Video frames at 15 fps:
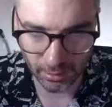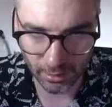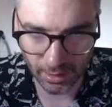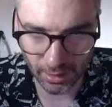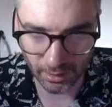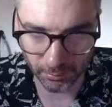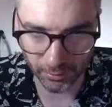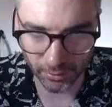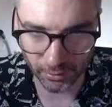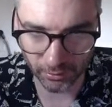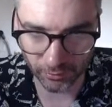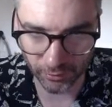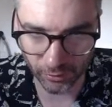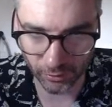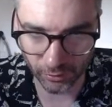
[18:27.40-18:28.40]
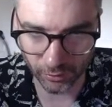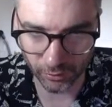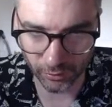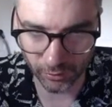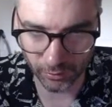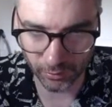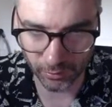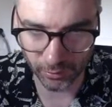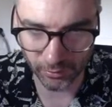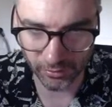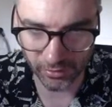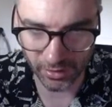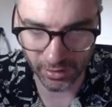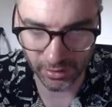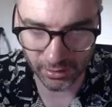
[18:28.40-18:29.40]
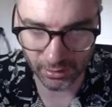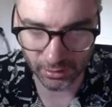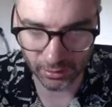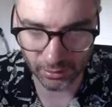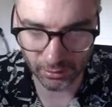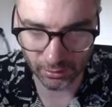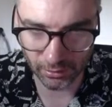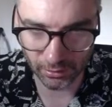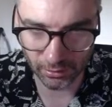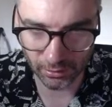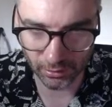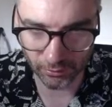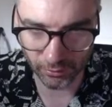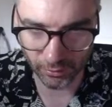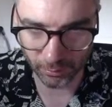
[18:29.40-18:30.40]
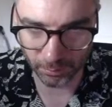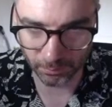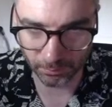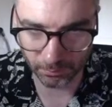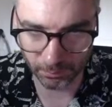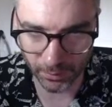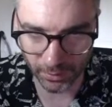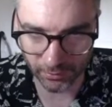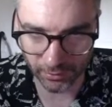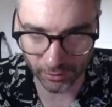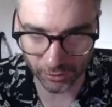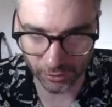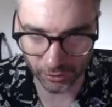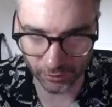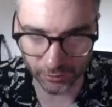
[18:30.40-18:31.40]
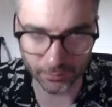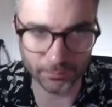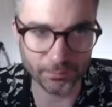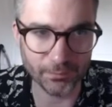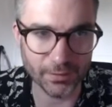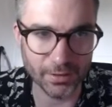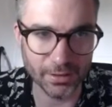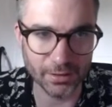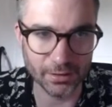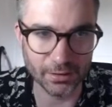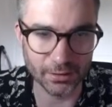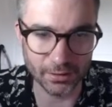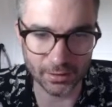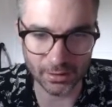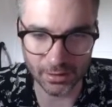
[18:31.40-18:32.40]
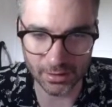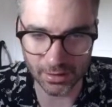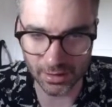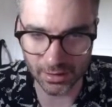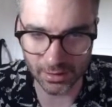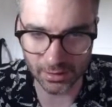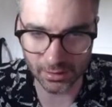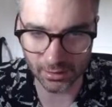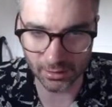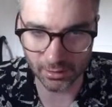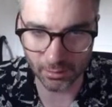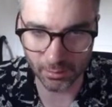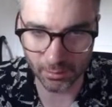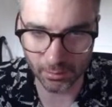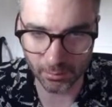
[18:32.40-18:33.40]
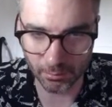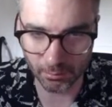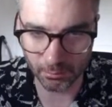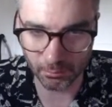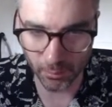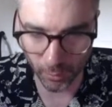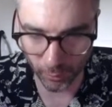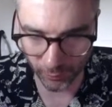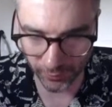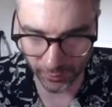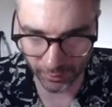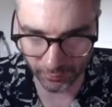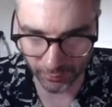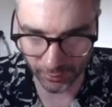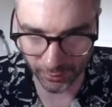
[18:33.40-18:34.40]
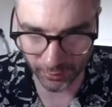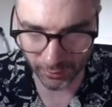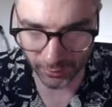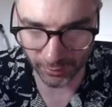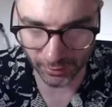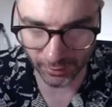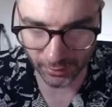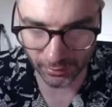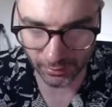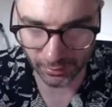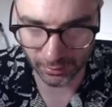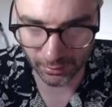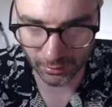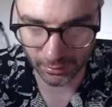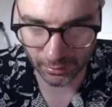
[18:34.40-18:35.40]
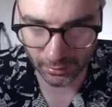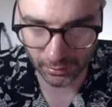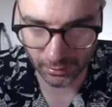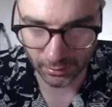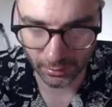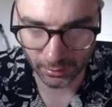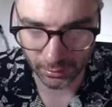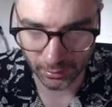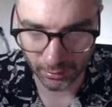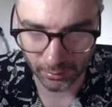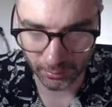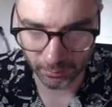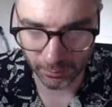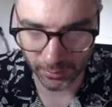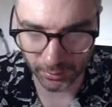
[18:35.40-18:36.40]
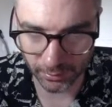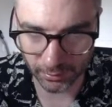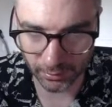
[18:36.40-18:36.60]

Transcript: element of your scene, of your Pixar short, then you need more than I've got going on here. But